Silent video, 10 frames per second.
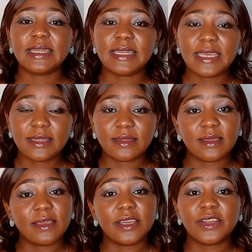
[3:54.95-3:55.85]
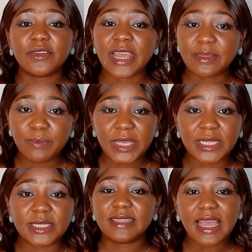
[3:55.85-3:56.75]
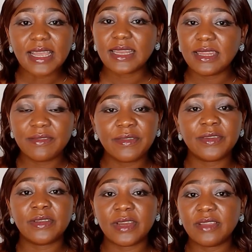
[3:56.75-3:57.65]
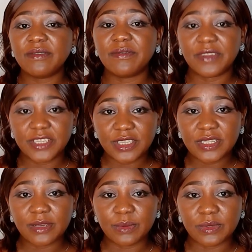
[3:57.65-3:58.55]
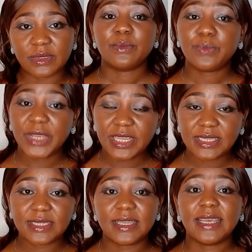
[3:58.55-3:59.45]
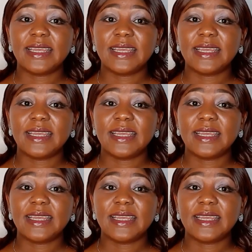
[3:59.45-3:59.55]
lean, red meat, dark leafy green vegetables, beans,